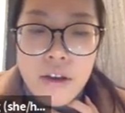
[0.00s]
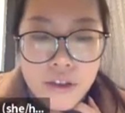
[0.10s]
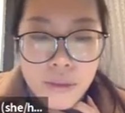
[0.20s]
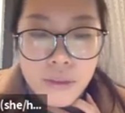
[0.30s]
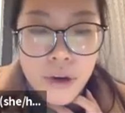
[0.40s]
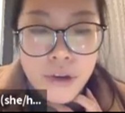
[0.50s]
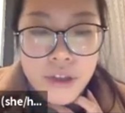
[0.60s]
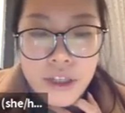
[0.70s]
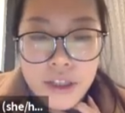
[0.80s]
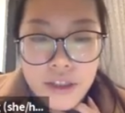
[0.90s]
what you
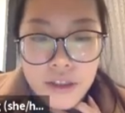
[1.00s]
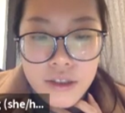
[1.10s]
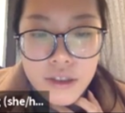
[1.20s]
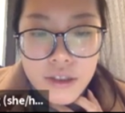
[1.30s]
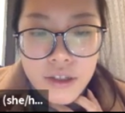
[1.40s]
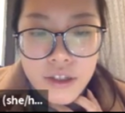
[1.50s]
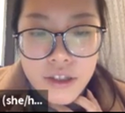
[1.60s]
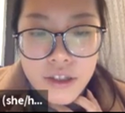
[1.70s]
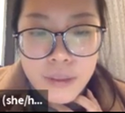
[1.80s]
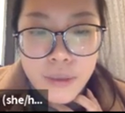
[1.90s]
need to do is
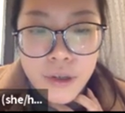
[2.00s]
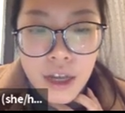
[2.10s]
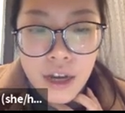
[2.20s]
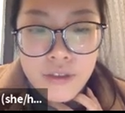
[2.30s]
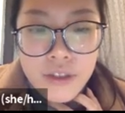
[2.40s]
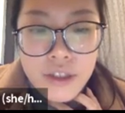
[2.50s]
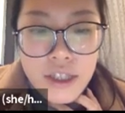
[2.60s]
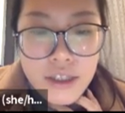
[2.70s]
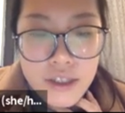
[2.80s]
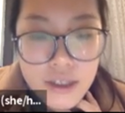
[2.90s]
just put after
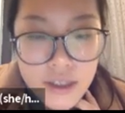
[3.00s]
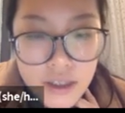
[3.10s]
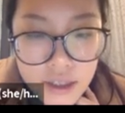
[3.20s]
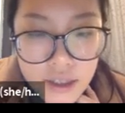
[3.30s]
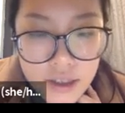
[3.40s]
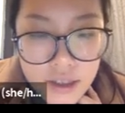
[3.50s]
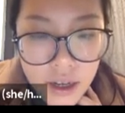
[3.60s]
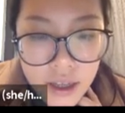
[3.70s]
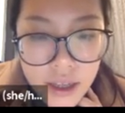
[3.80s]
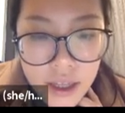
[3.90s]
this
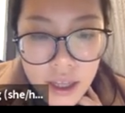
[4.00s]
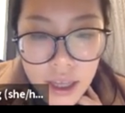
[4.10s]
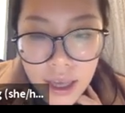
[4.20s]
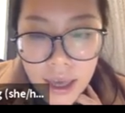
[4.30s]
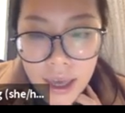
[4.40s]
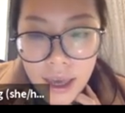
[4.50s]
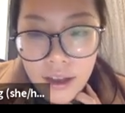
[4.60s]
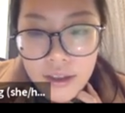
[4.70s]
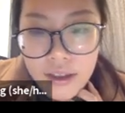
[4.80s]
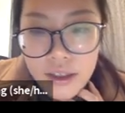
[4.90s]
sign
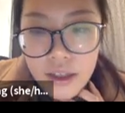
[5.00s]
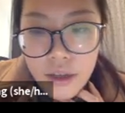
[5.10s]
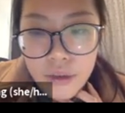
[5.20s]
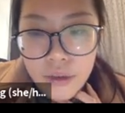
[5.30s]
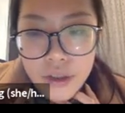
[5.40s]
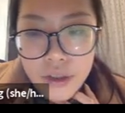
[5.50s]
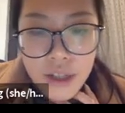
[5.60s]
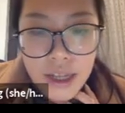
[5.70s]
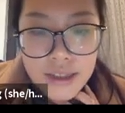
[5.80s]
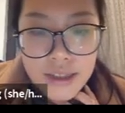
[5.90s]
and it will show
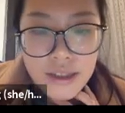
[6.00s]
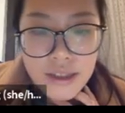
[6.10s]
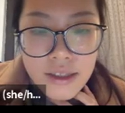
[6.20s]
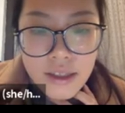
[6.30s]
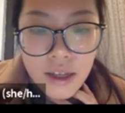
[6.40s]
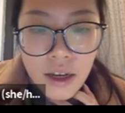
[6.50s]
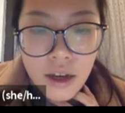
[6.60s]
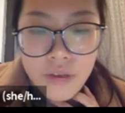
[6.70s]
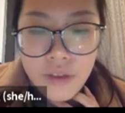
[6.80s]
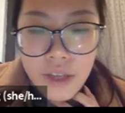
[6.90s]
like this
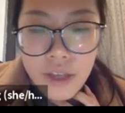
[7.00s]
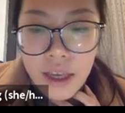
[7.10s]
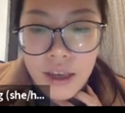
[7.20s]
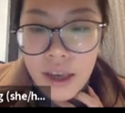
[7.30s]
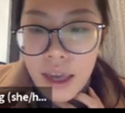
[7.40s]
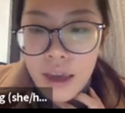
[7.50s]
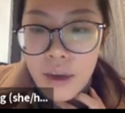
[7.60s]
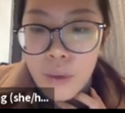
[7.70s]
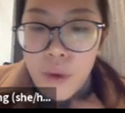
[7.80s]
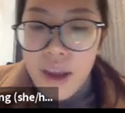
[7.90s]
in
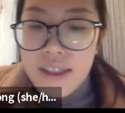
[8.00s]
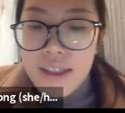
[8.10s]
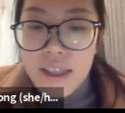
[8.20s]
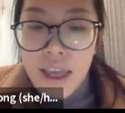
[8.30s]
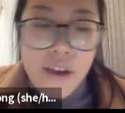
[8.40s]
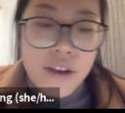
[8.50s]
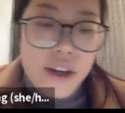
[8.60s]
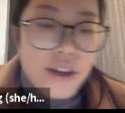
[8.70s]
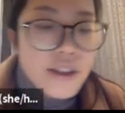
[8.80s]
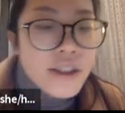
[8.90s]
a grayscale
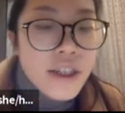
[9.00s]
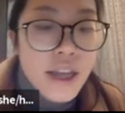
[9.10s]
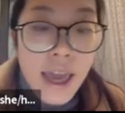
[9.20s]
color.